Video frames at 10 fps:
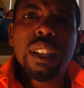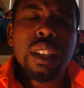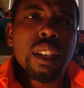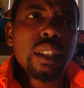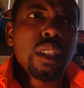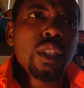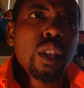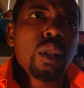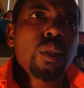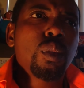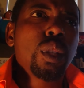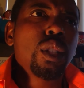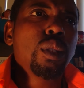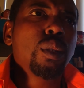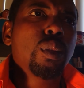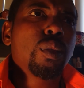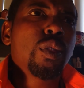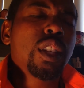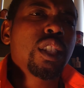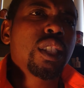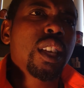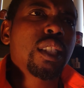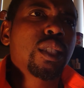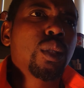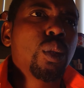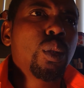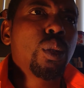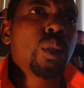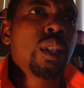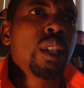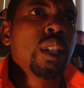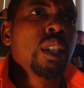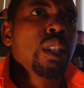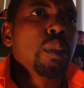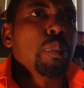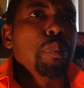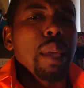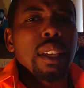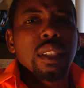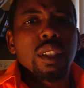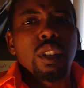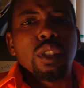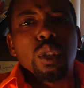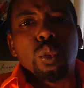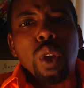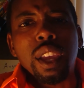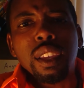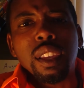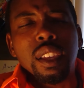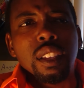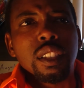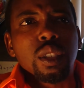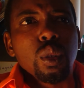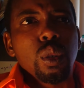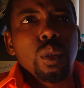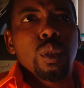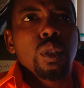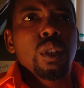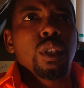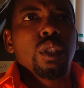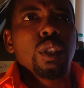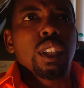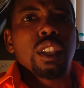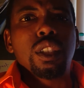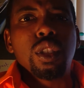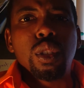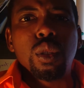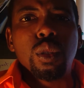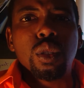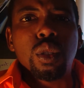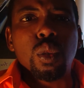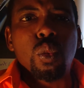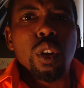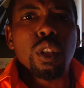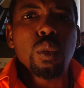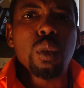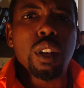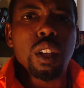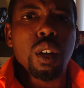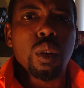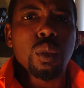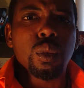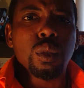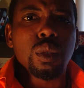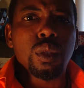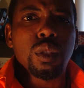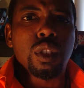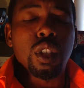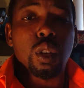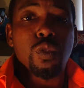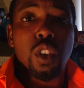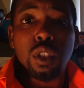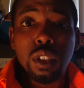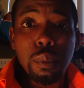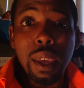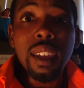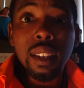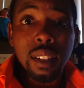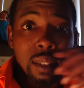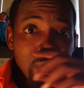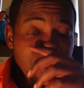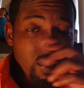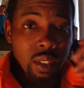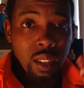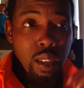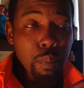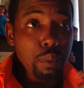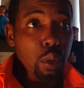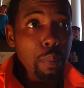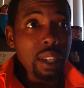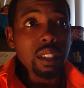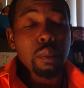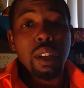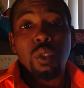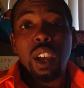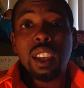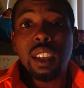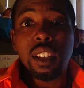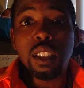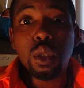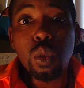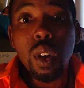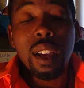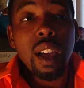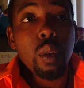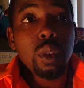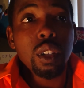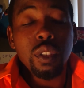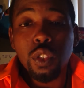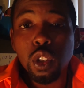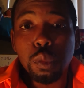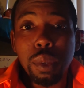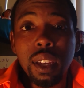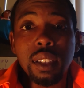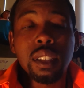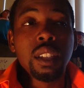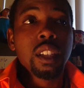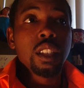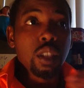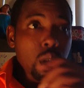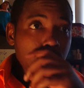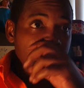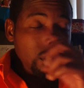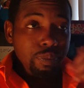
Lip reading: good, when you finish that school, based on your ranking in the school, you get to choose where you want to go to your first command. And so based on my ranking in the school, I got one of the first picks. So